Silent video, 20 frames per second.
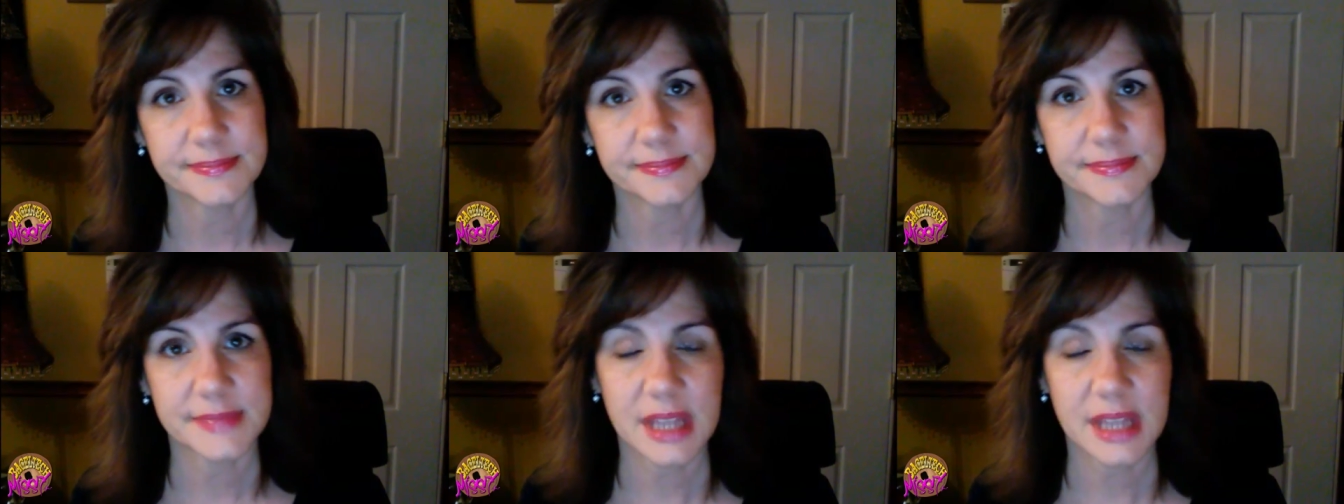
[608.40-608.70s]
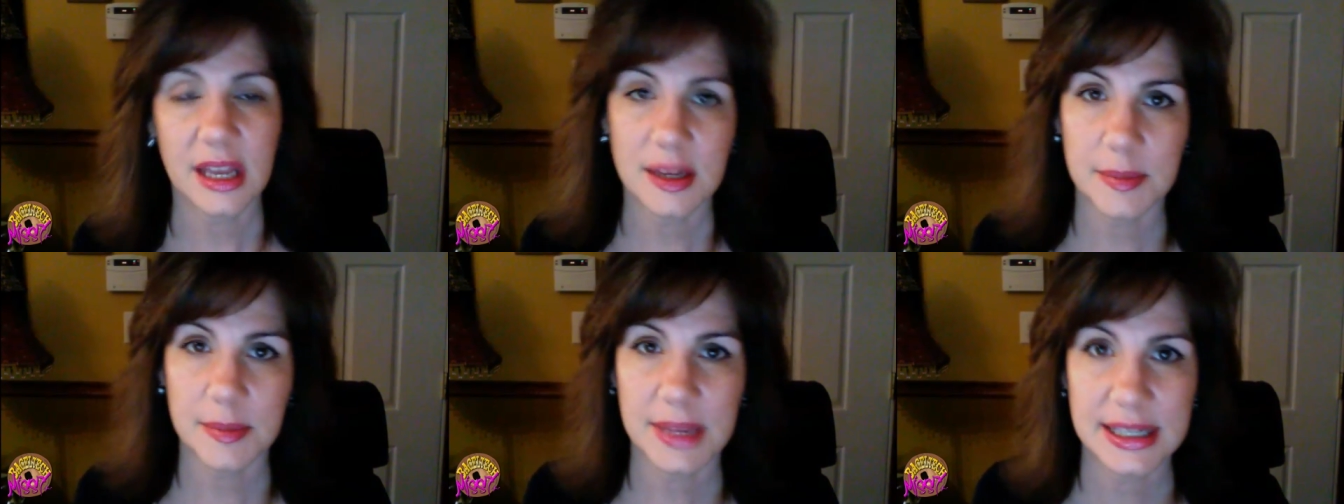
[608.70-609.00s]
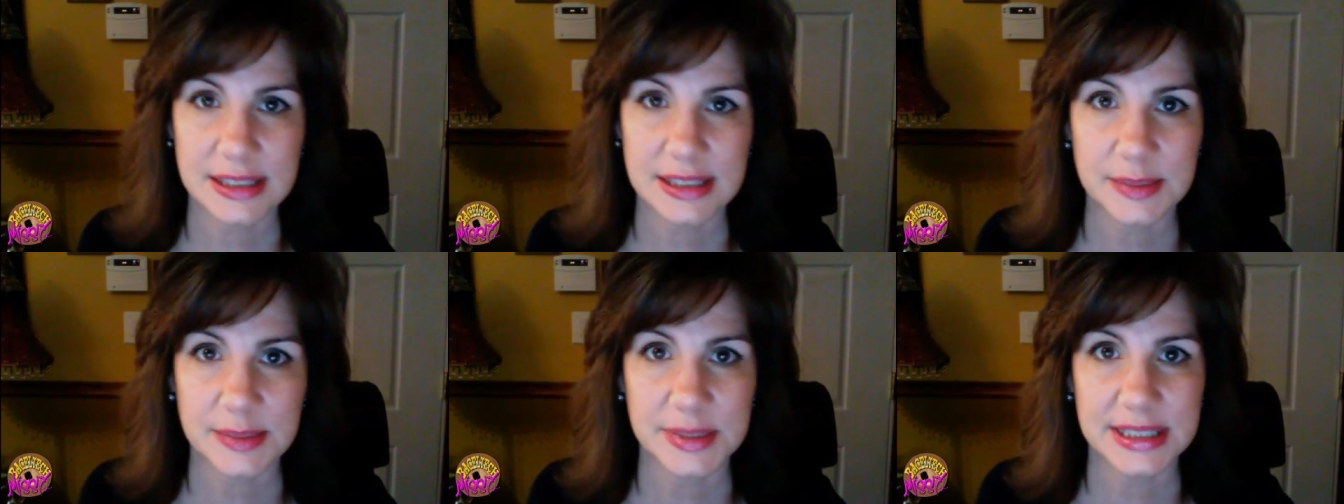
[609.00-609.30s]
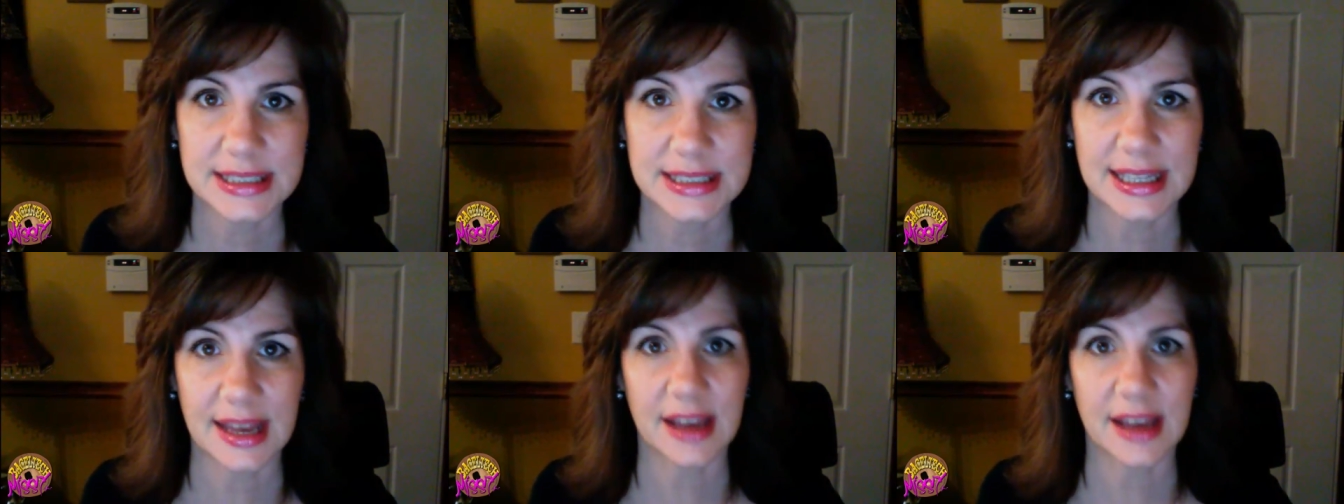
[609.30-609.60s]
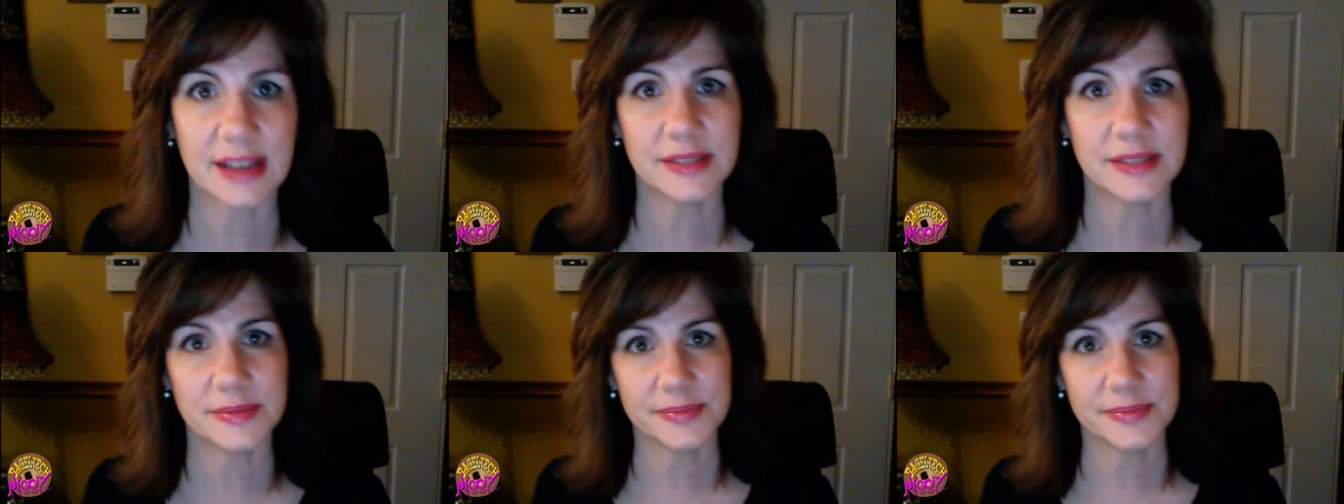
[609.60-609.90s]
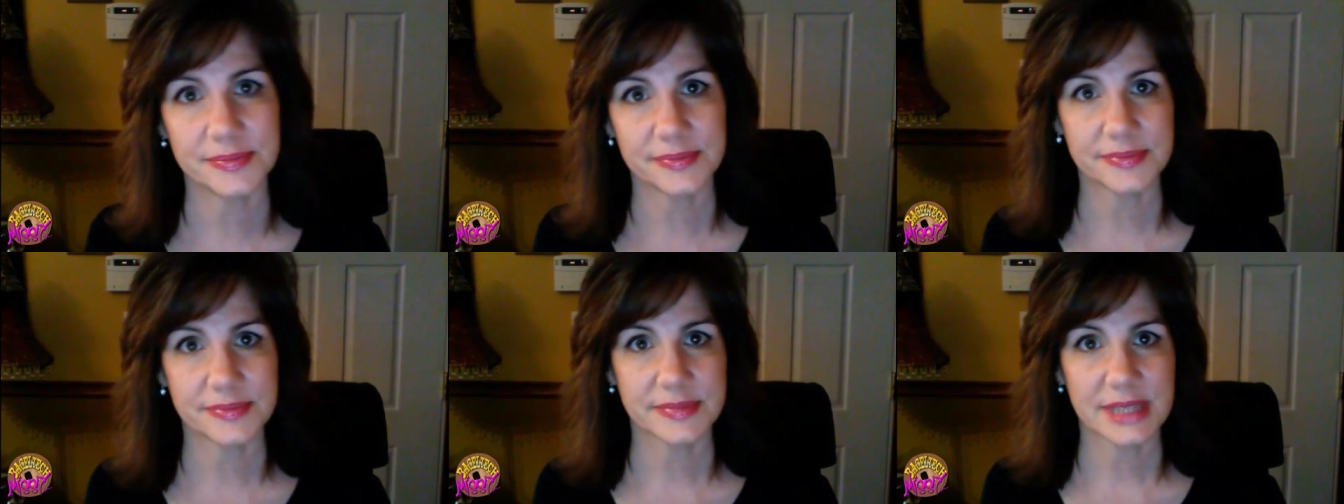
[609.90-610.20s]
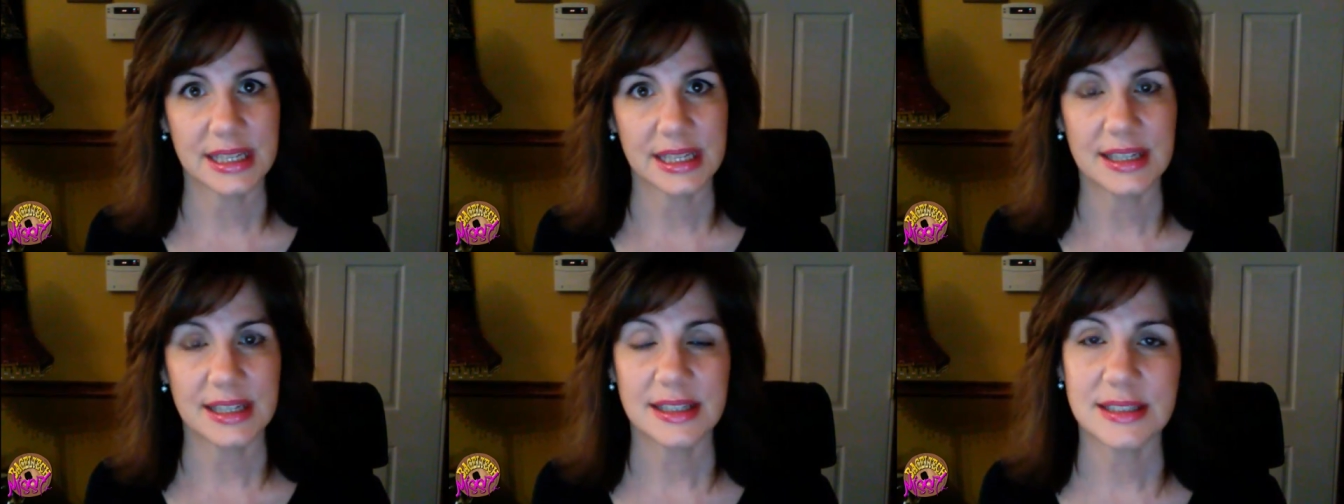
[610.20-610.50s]
Kind of makes me sad.
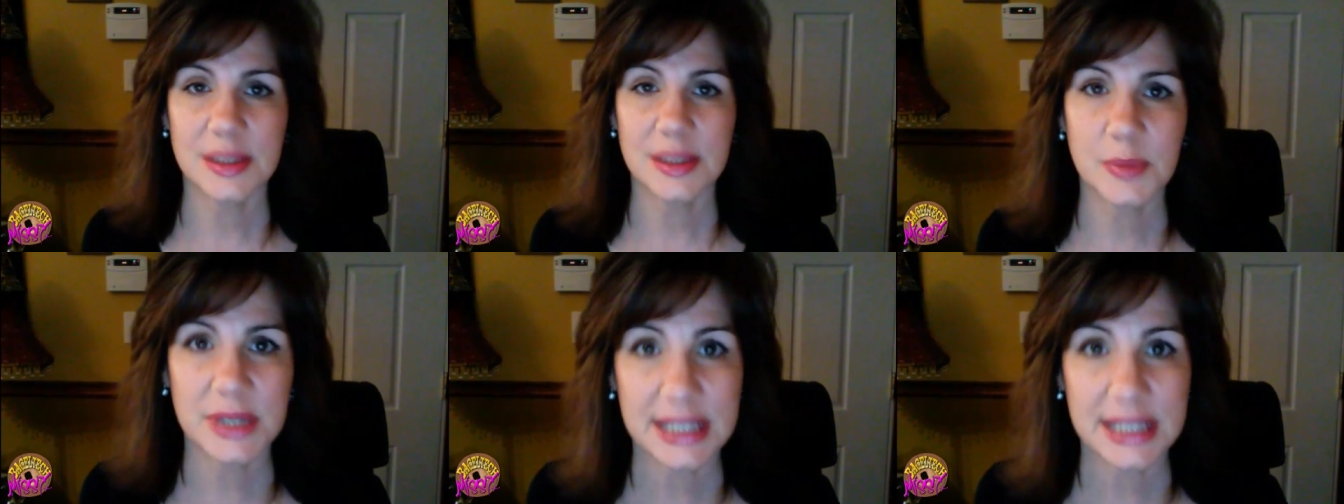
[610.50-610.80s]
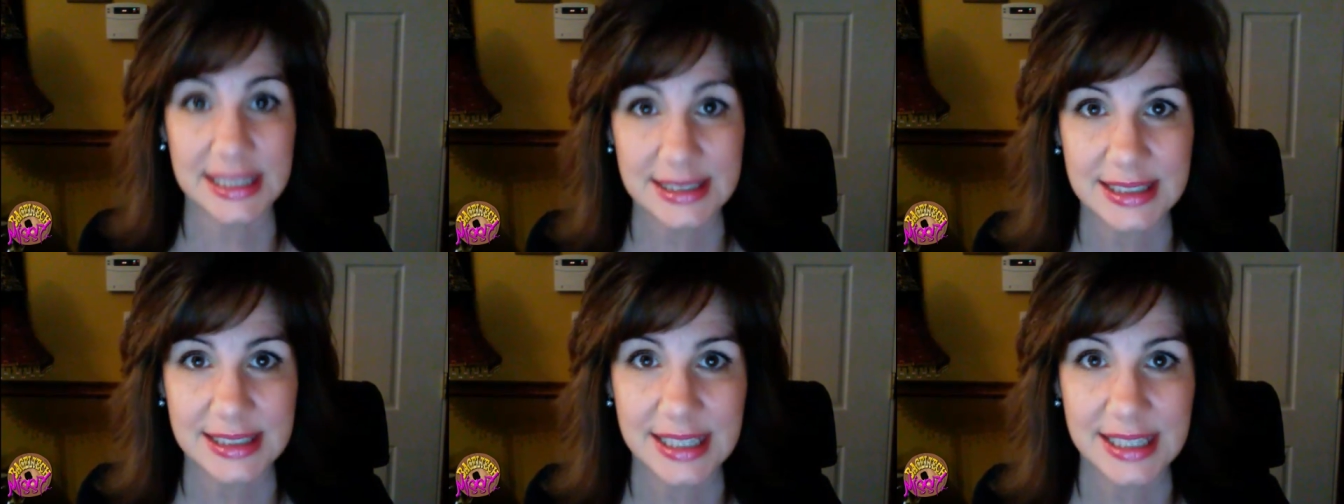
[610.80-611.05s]
Someone needs